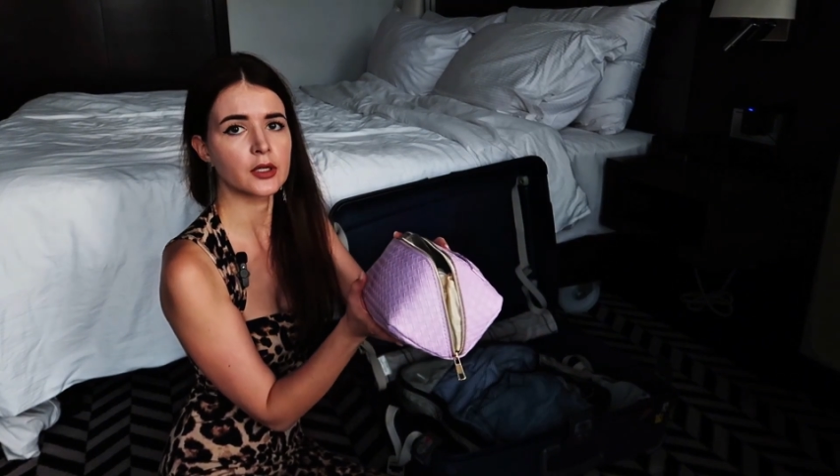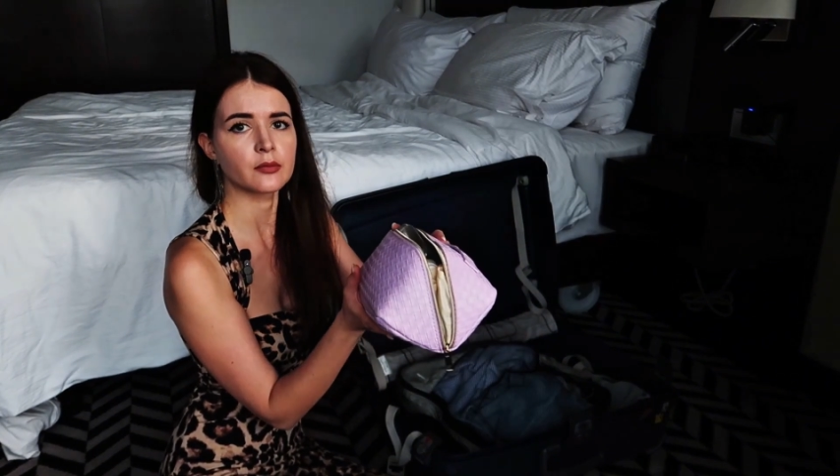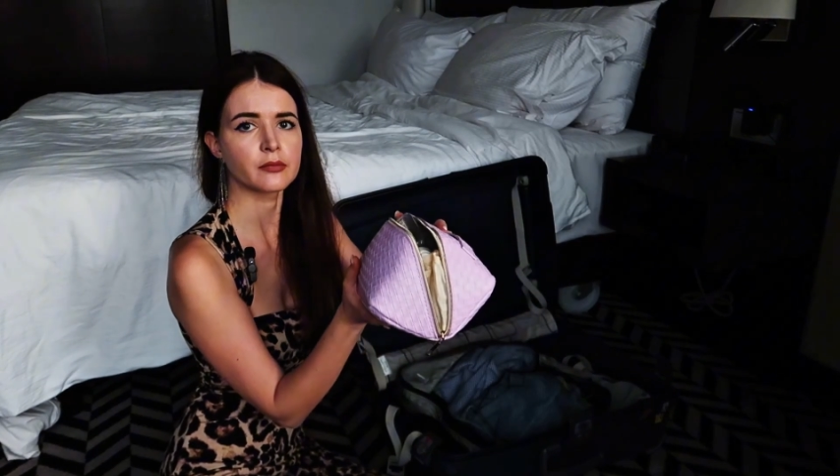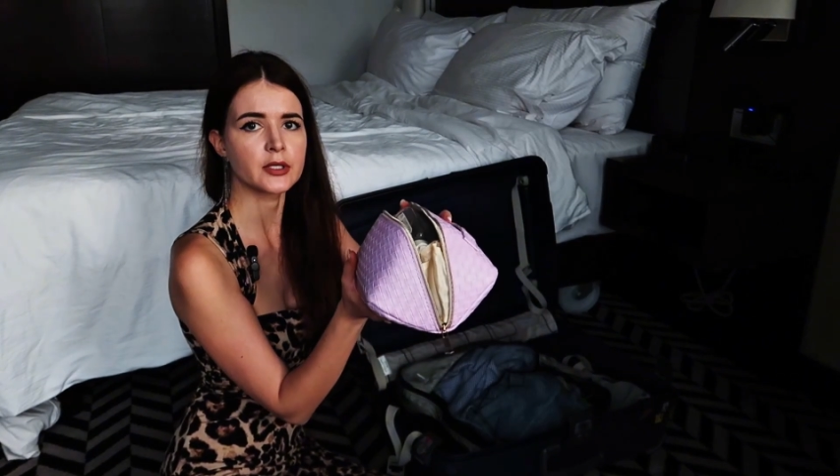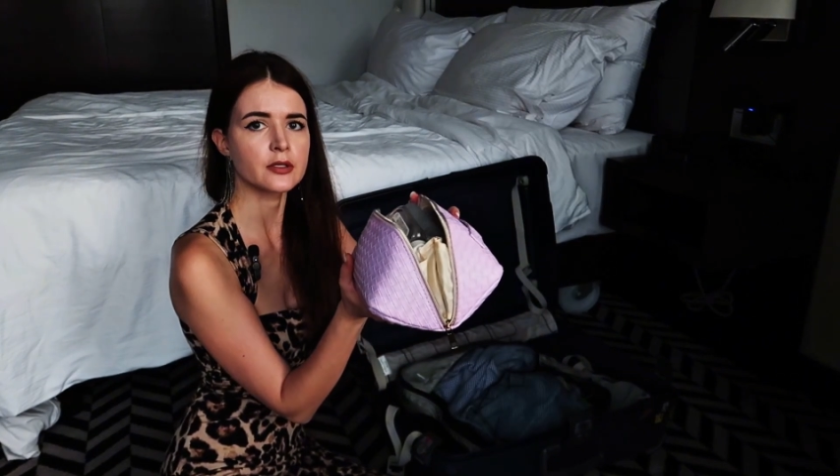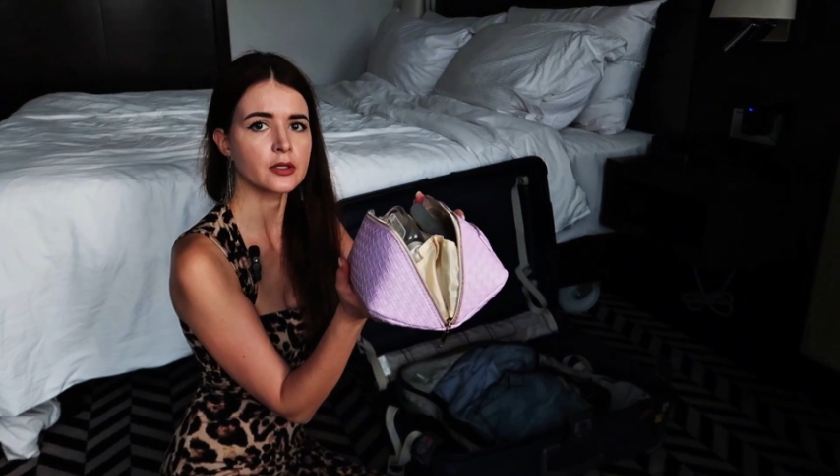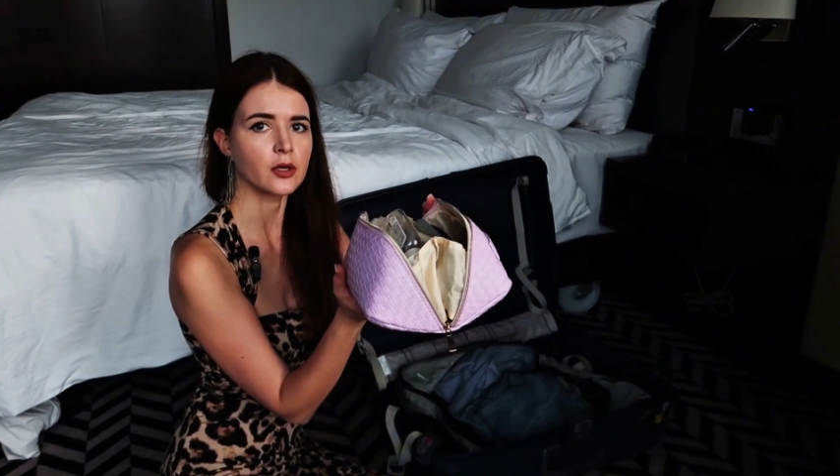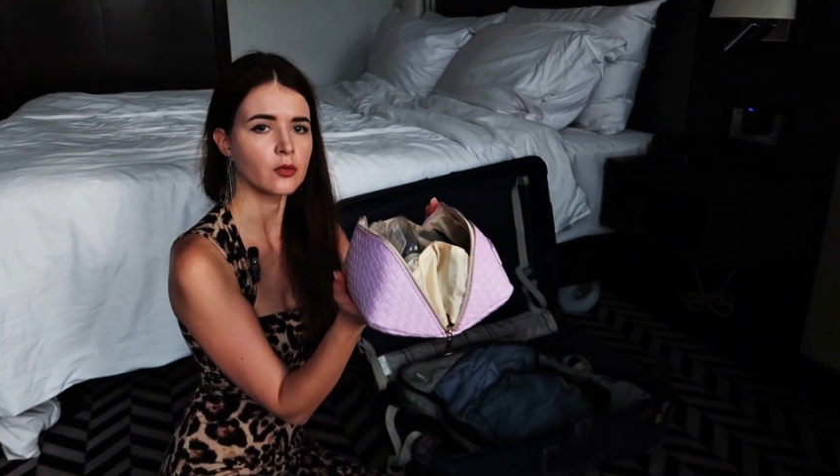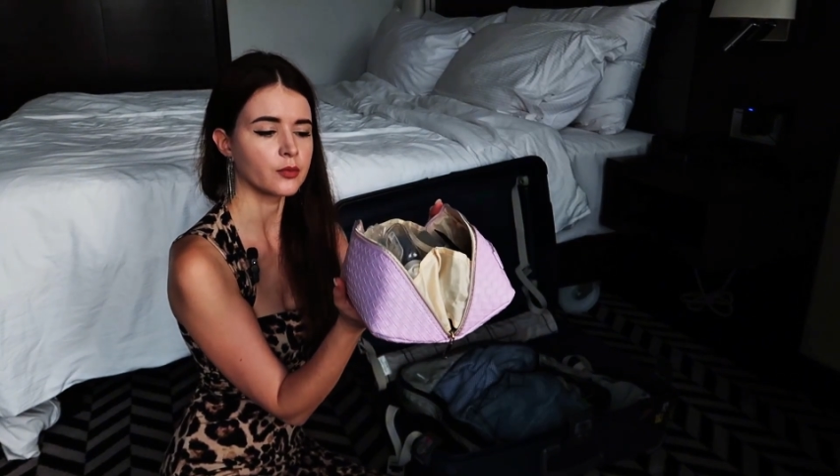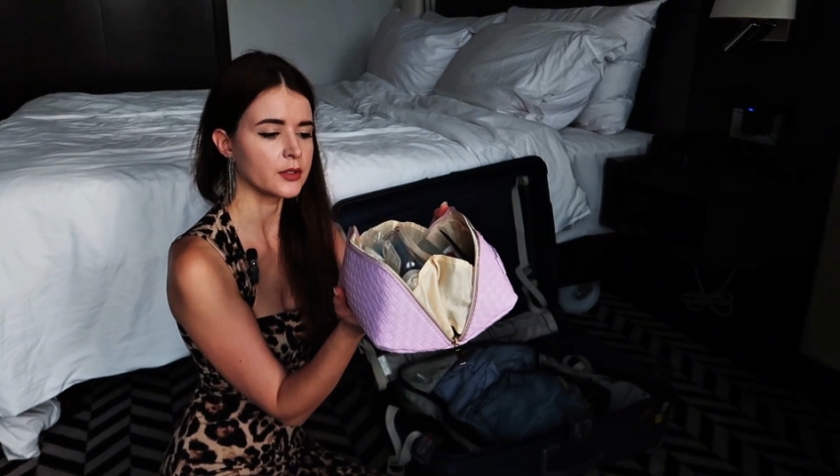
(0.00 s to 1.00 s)
It basically
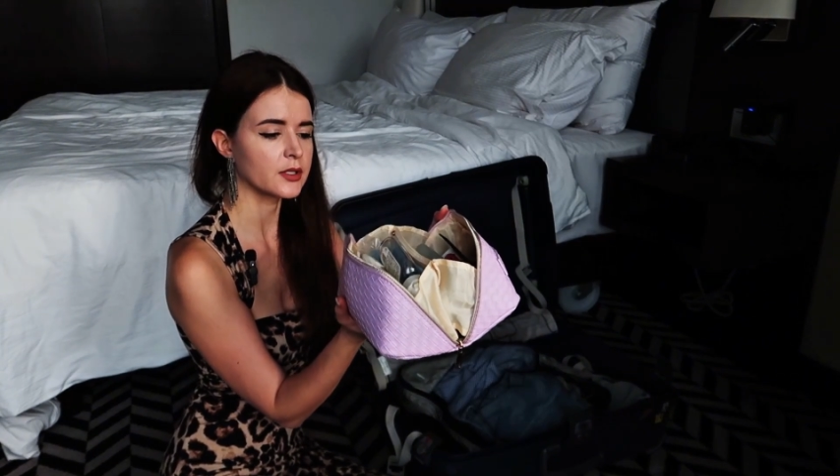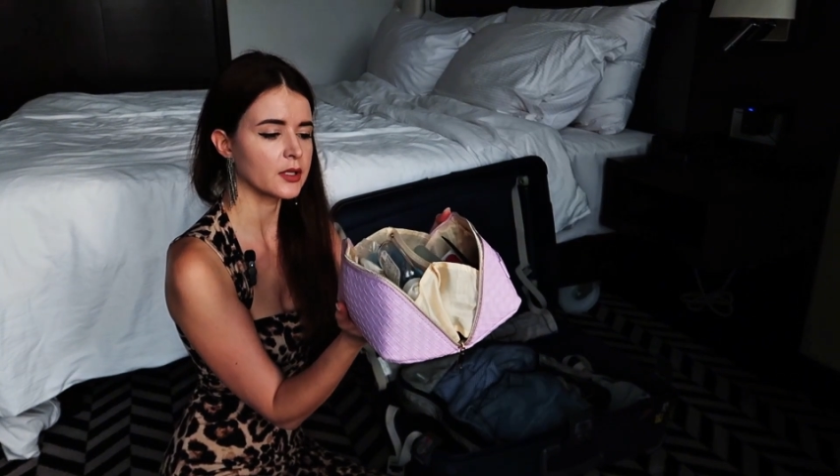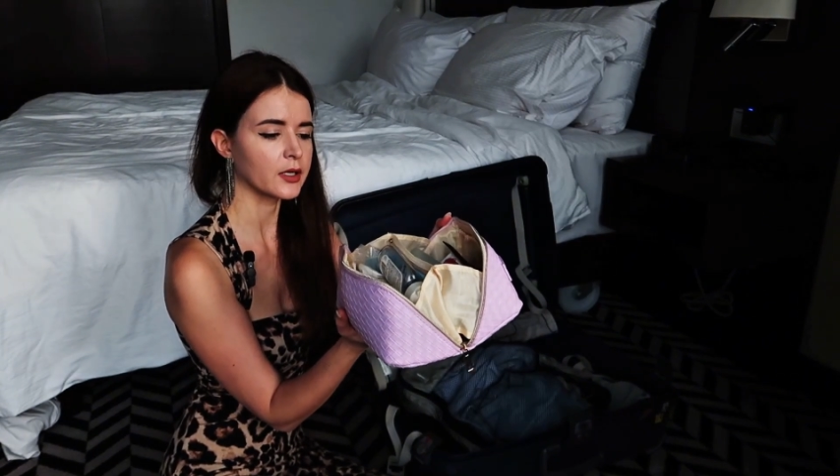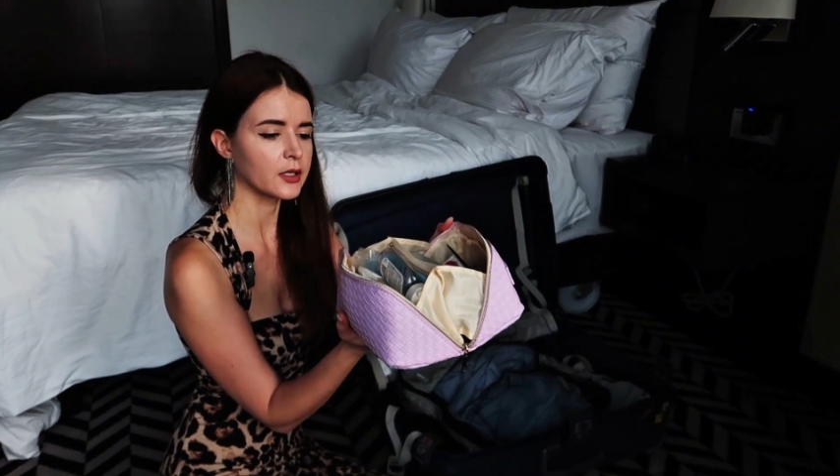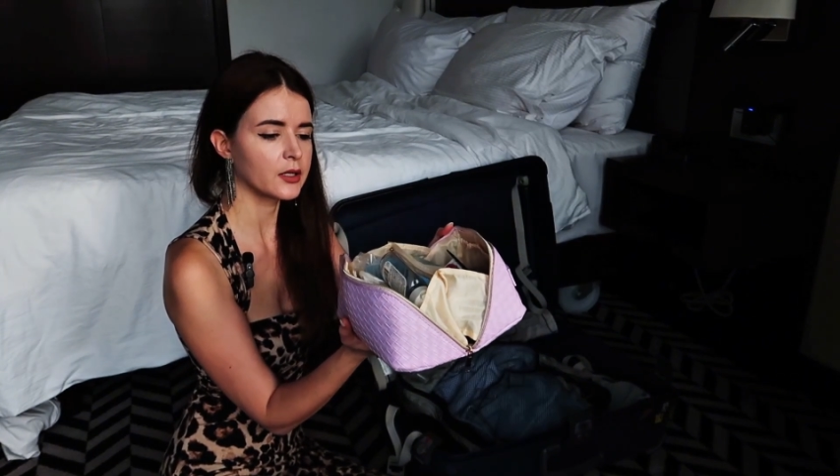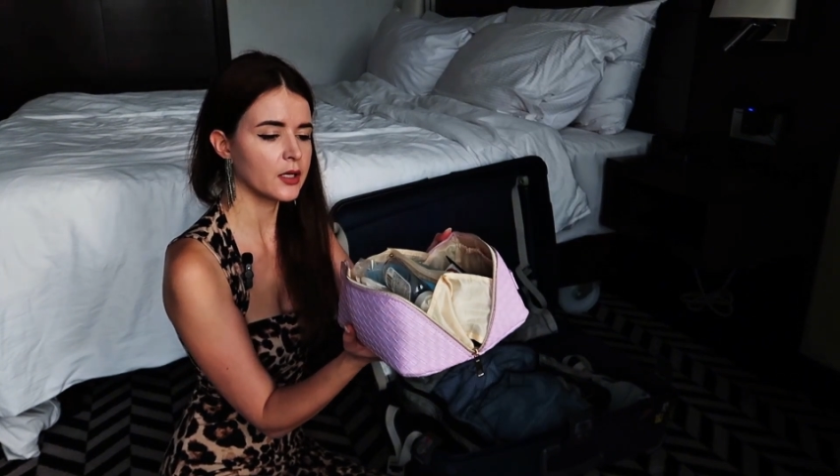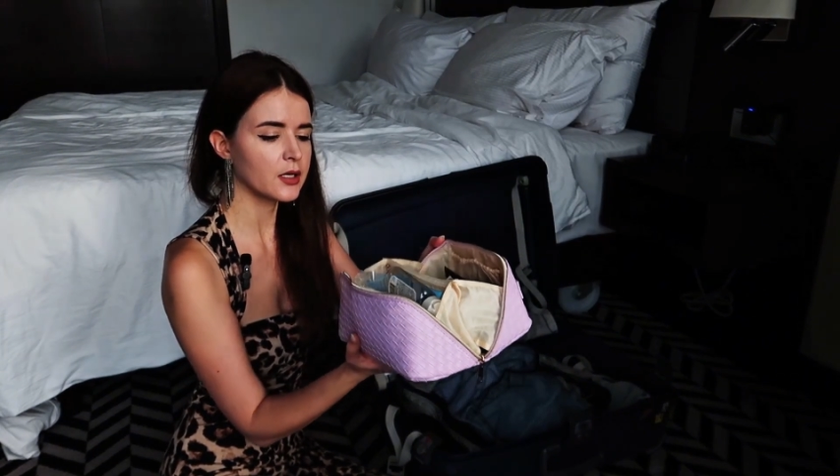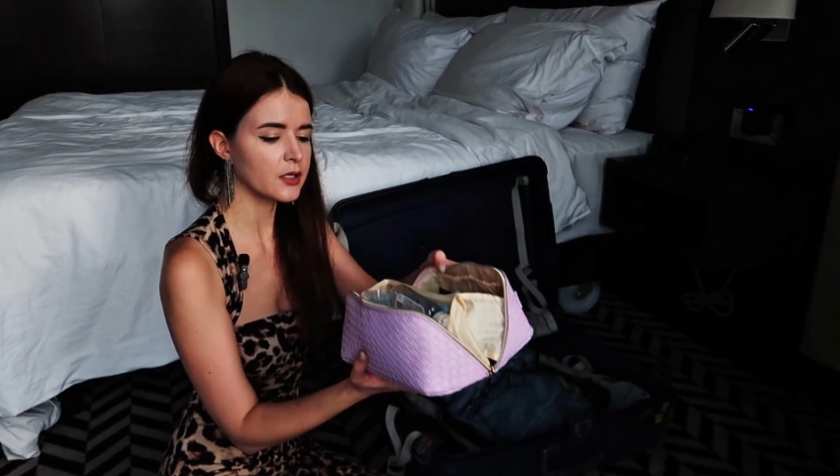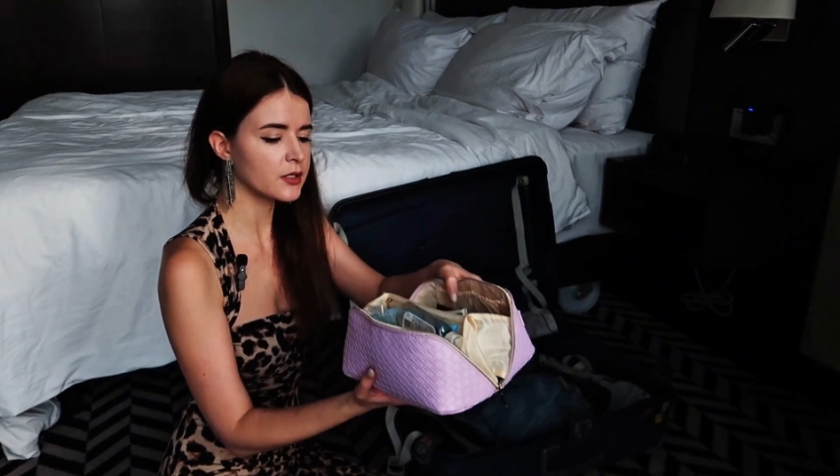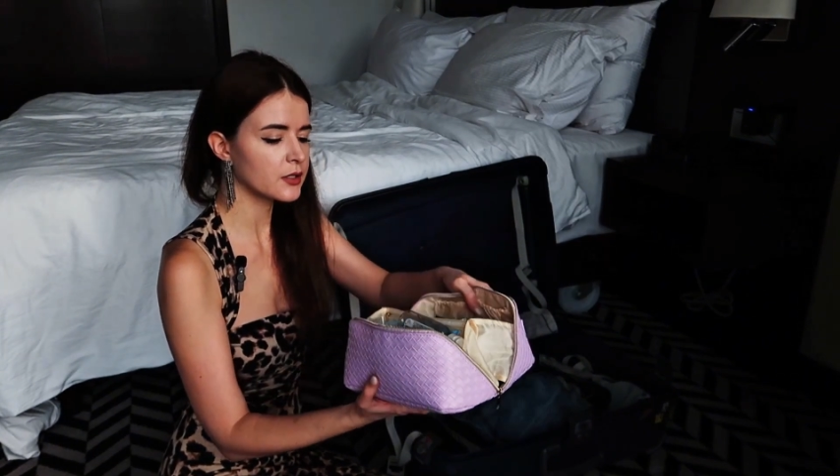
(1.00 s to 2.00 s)
opens like
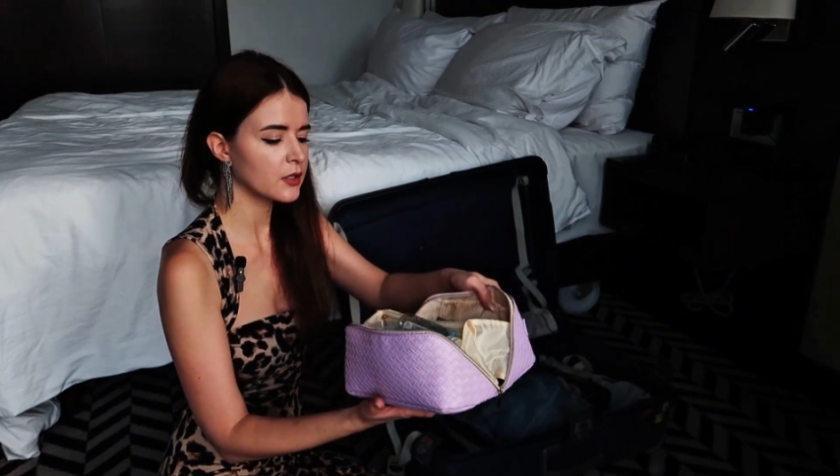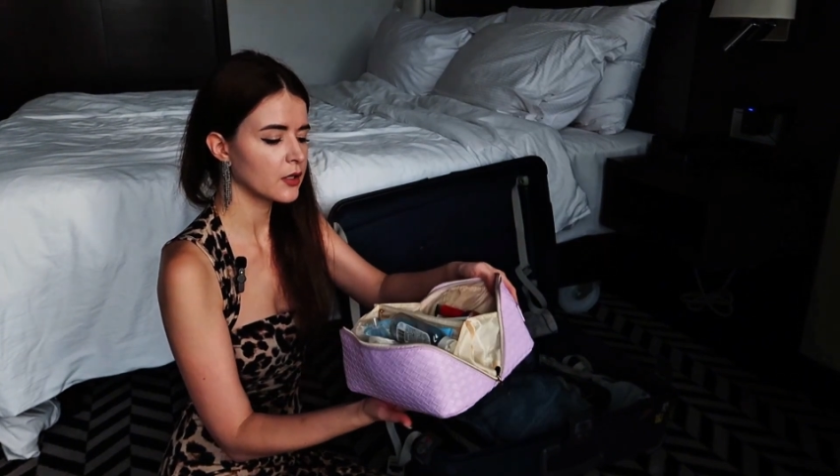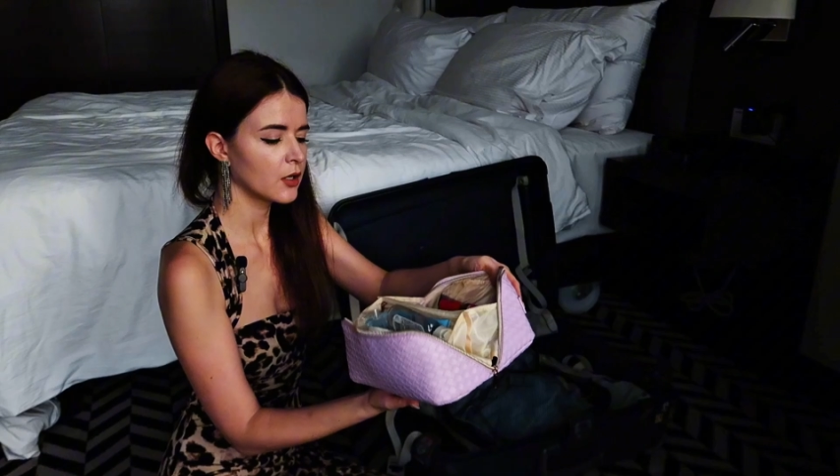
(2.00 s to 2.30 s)
this,